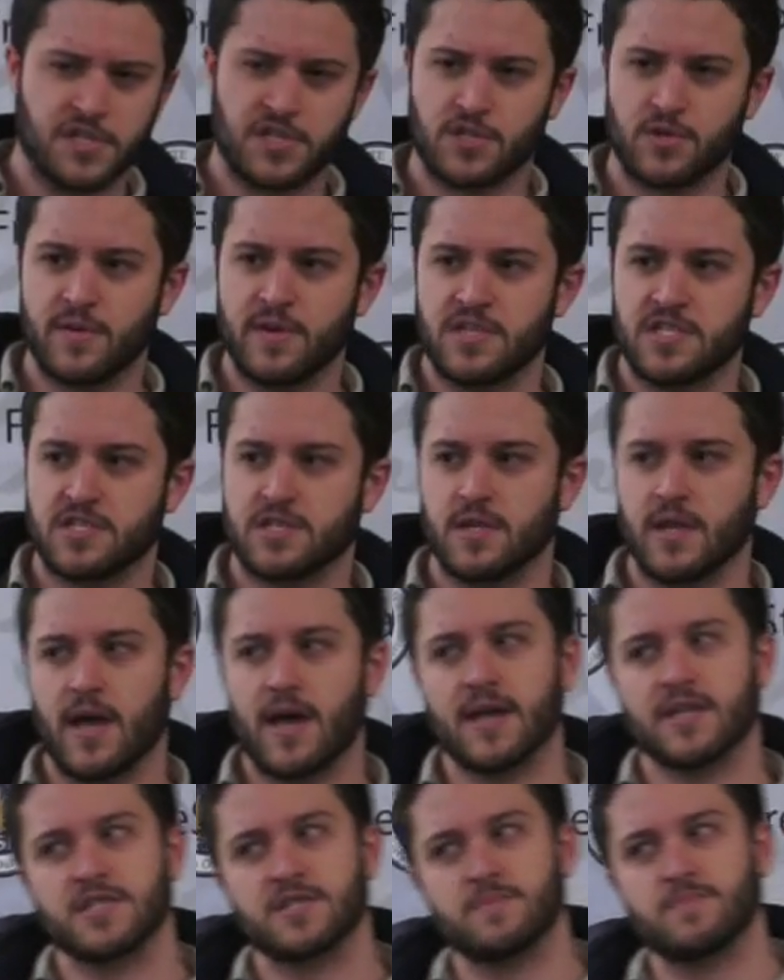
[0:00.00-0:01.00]
this story is,
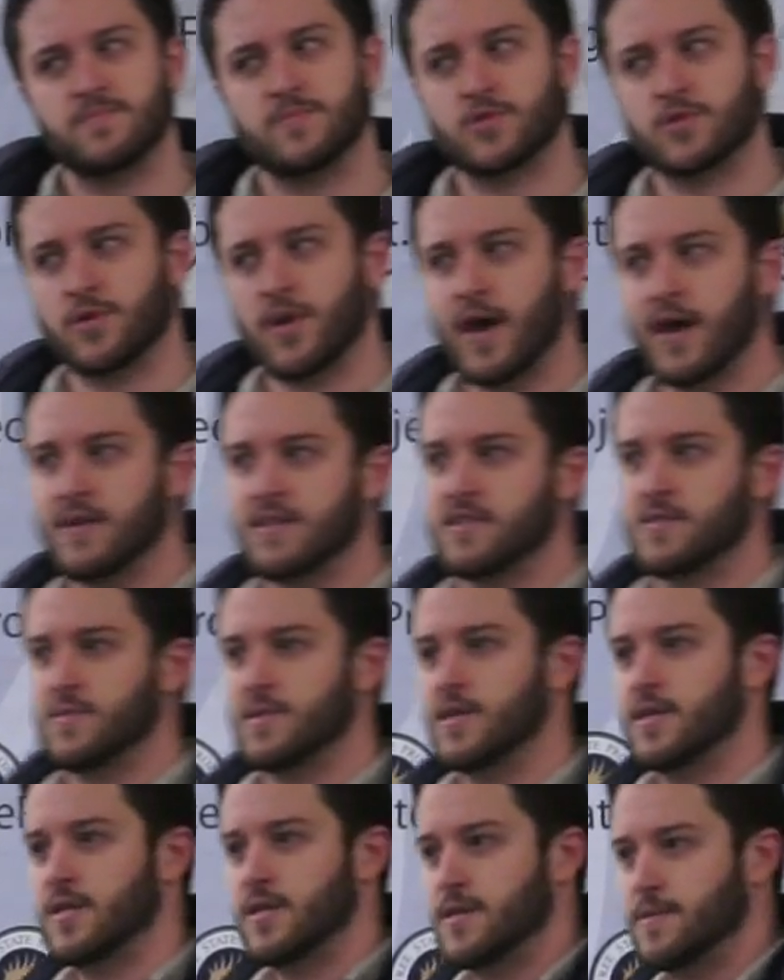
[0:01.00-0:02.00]
has tried to
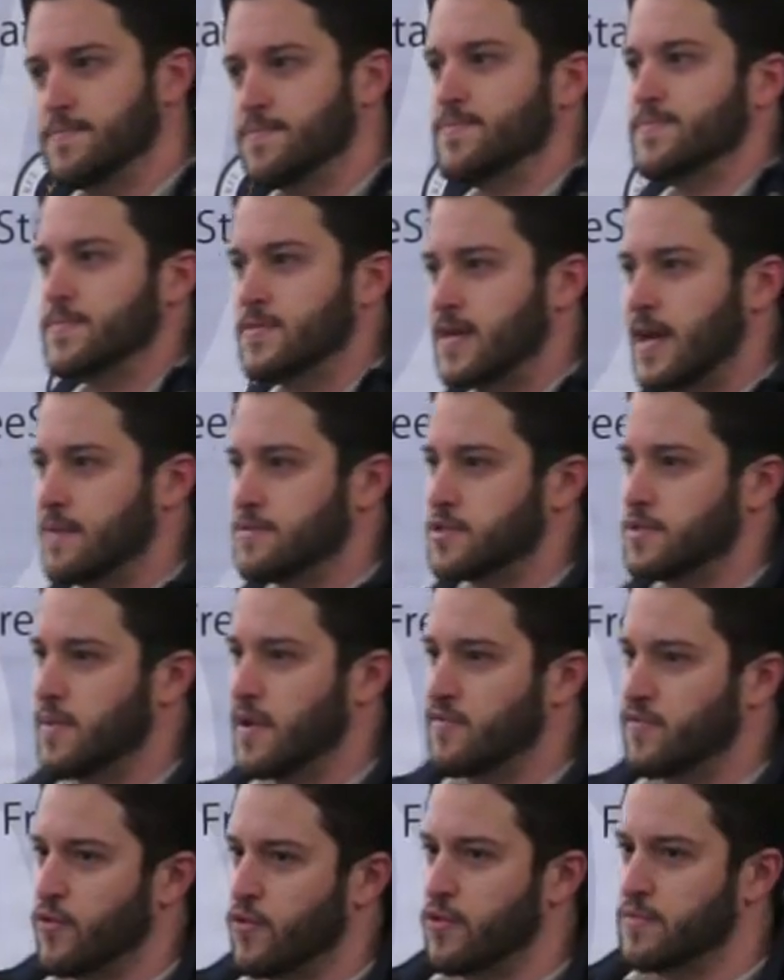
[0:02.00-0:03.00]
be captured
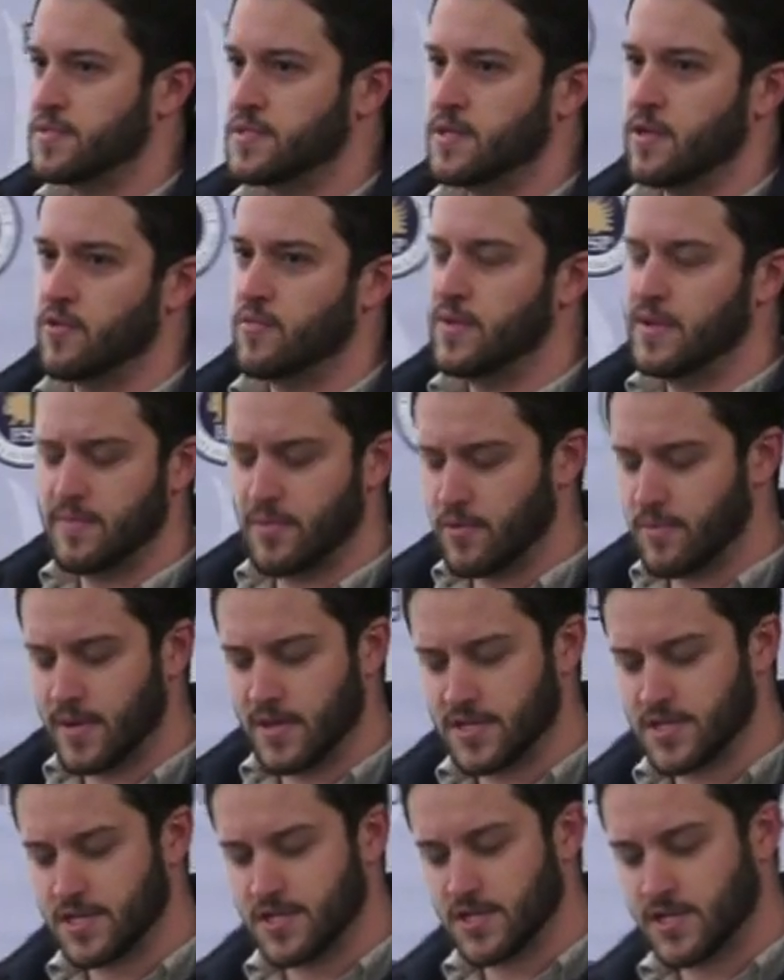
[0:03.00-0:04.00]
by Forbes and other people, but
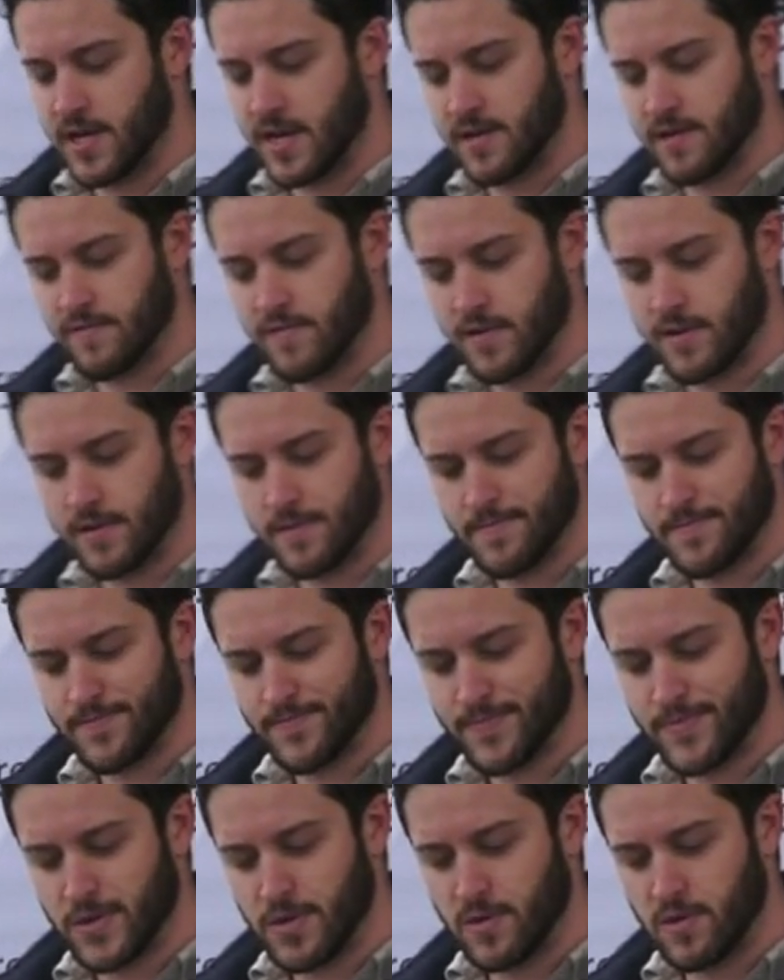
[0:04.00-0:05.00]
it's just kind of the,
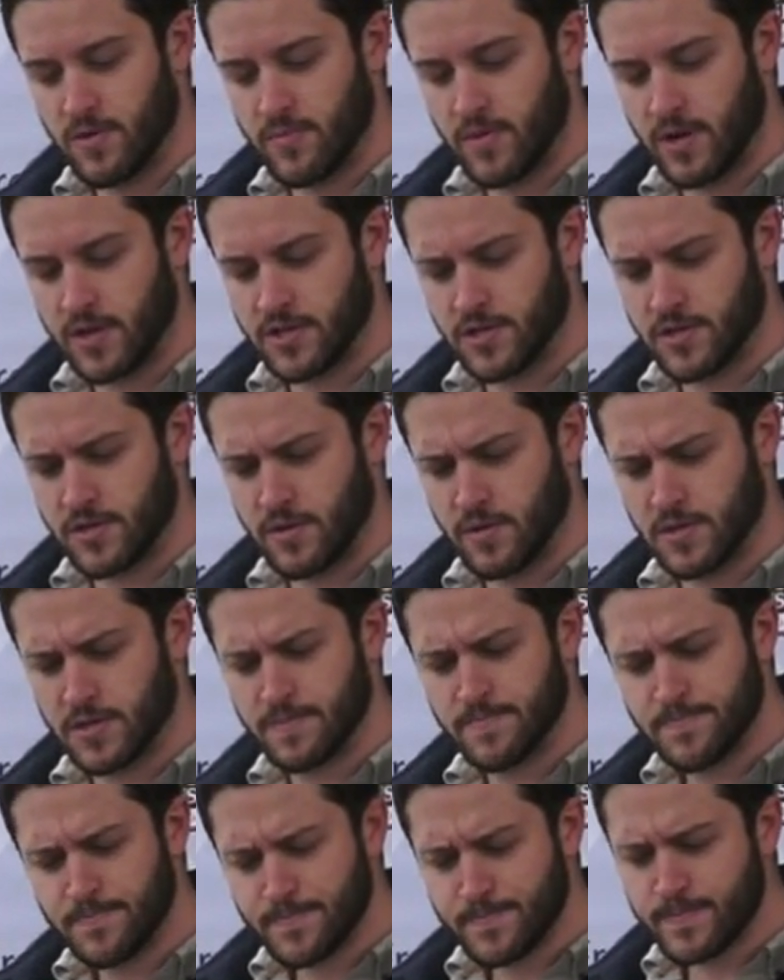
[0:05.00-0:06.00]
you know, the broad strokes
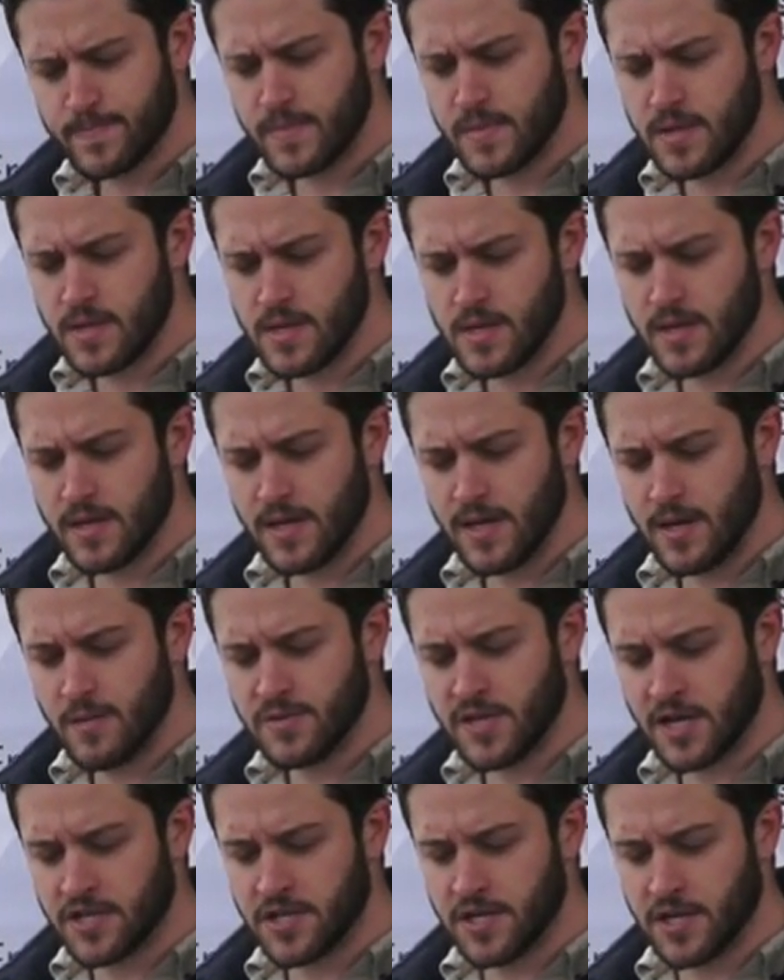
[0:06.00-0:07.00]
it
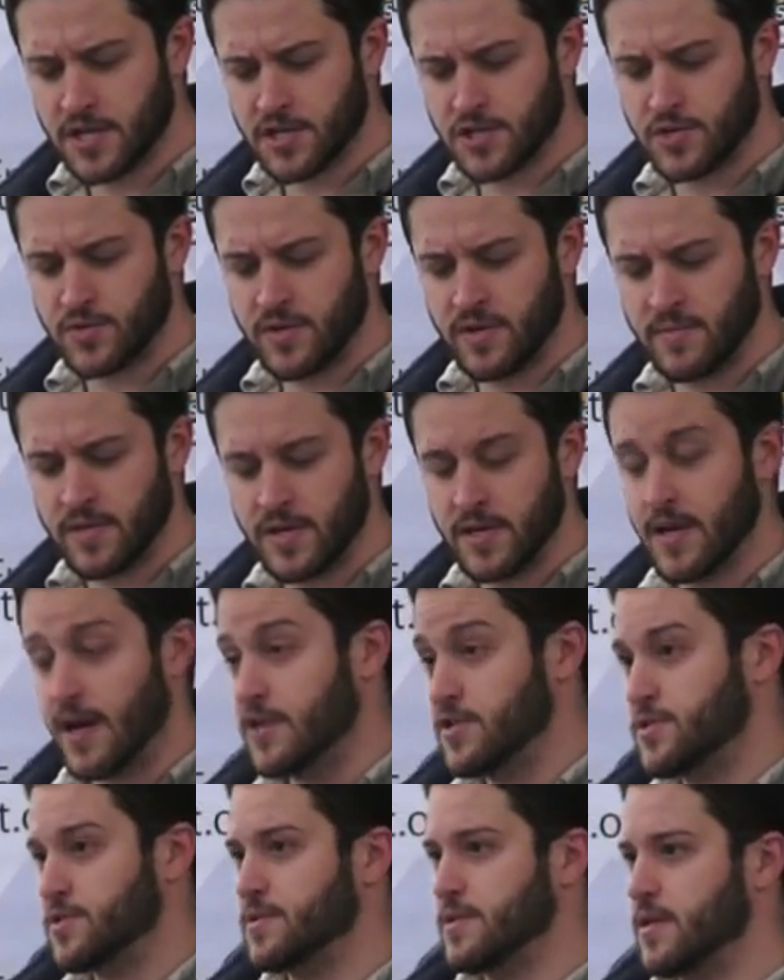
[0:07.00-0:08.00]
was actually an extremely,
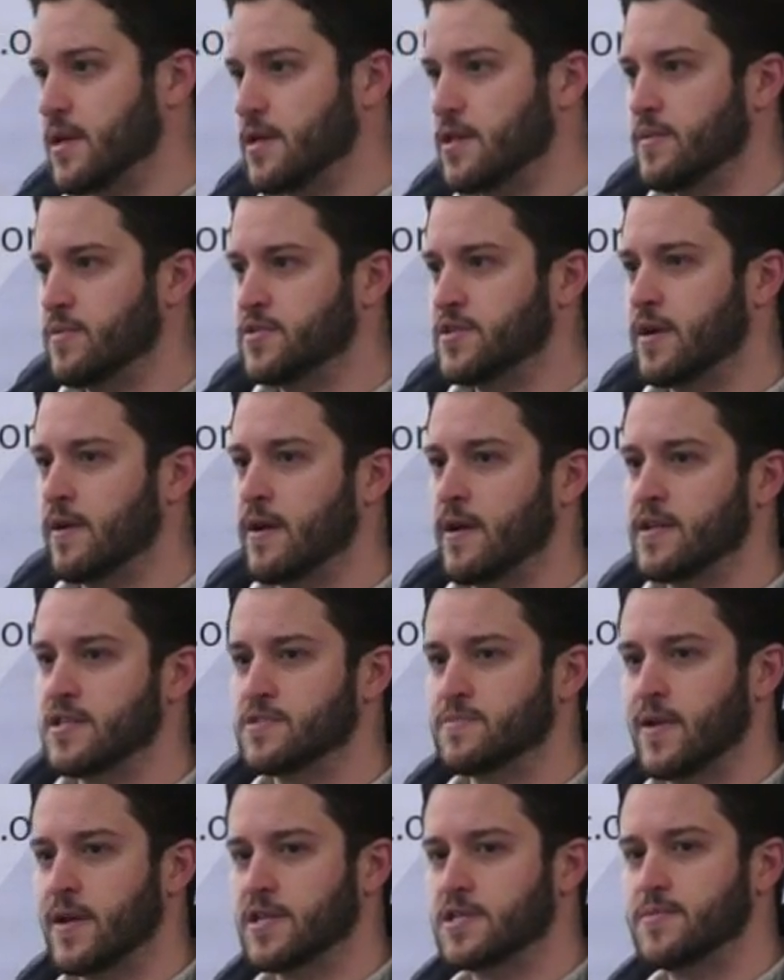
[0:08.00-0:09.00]
as a libertarian
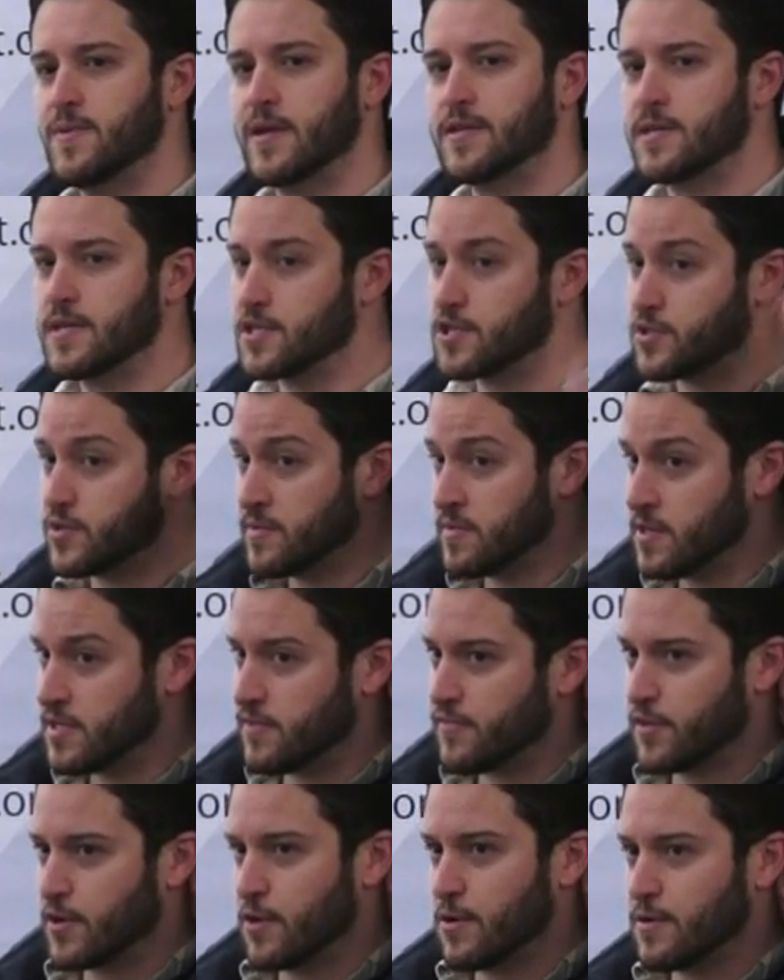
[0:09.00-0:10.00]
audience might expect, an extremely
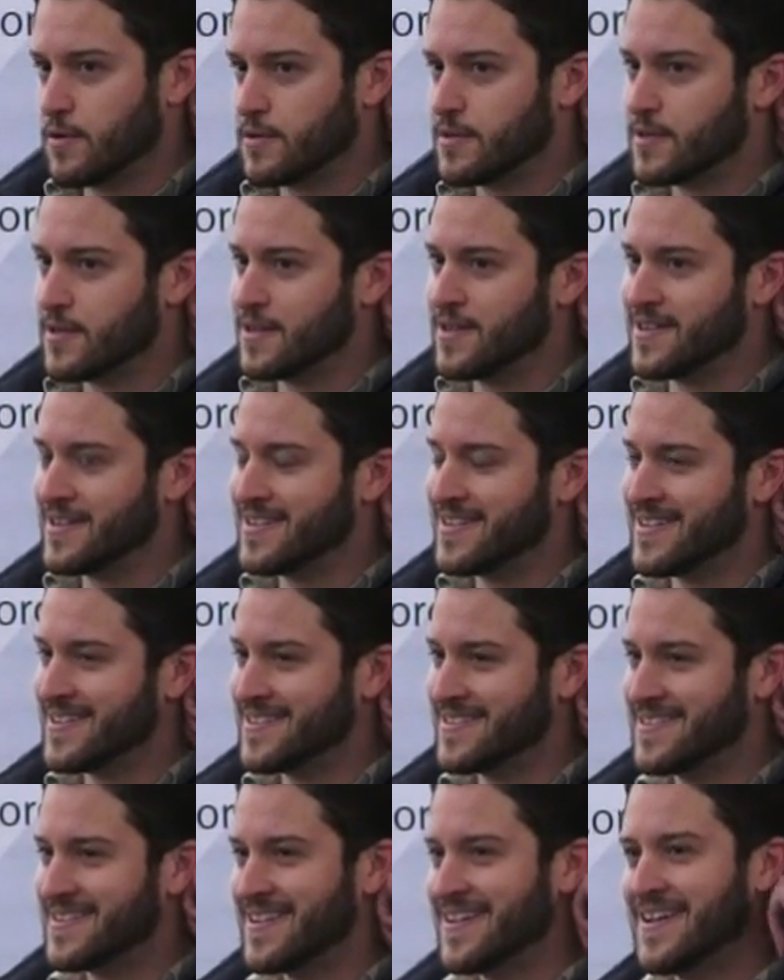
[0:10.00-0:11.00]
difficult
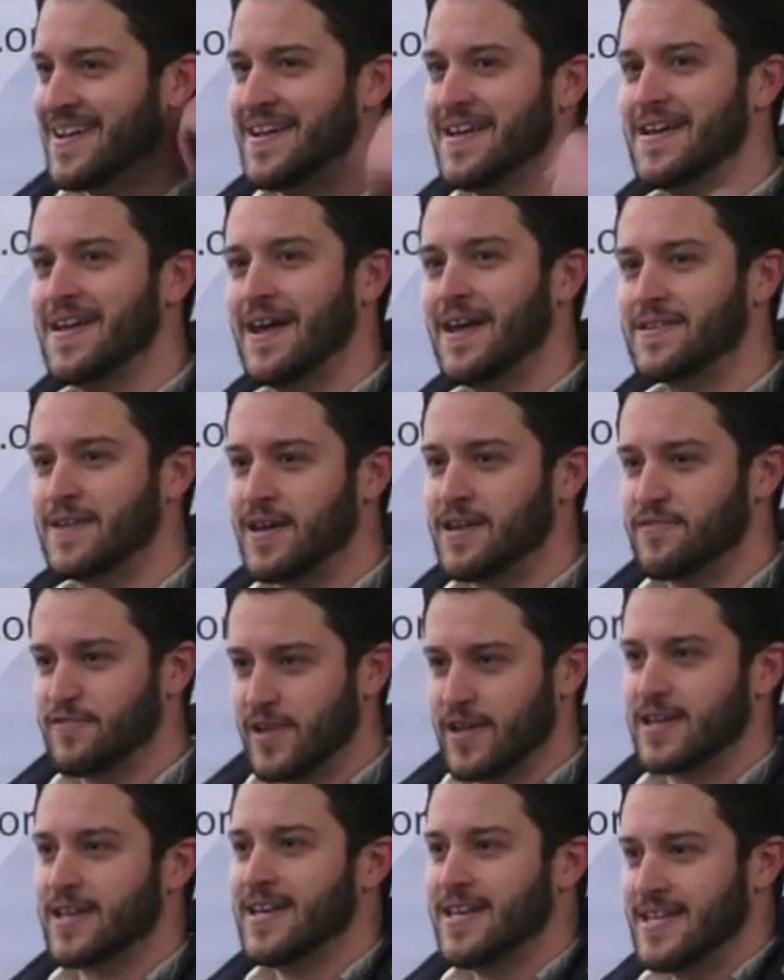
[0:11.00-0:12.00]
and, and kind of
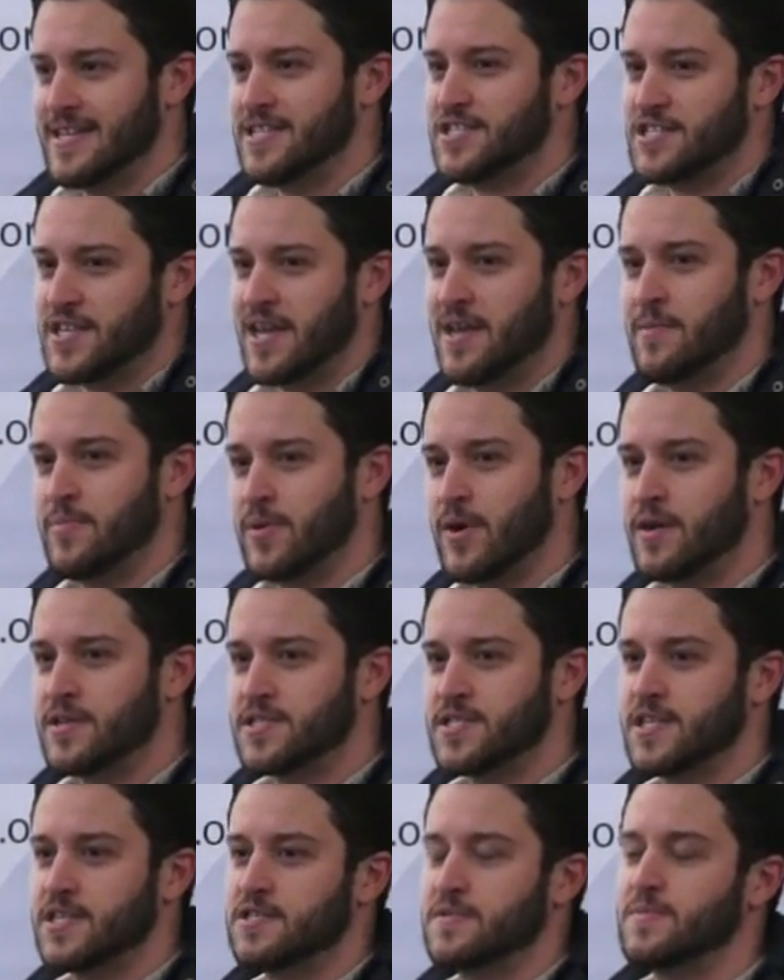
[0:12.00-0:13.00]
like insane
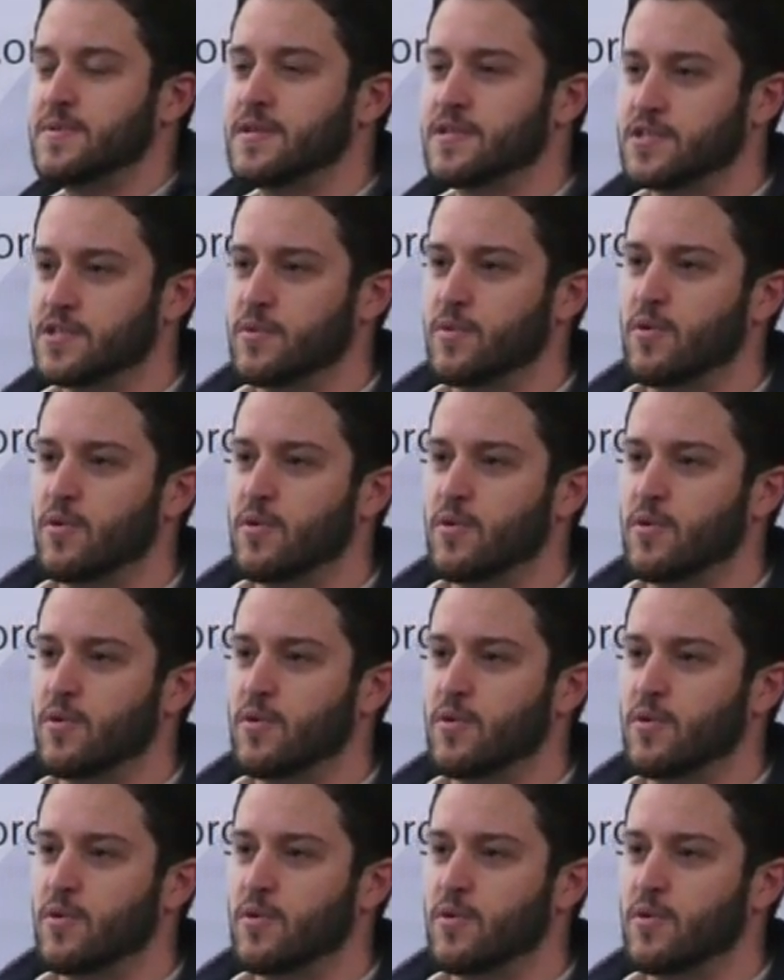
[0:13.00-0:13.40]
process because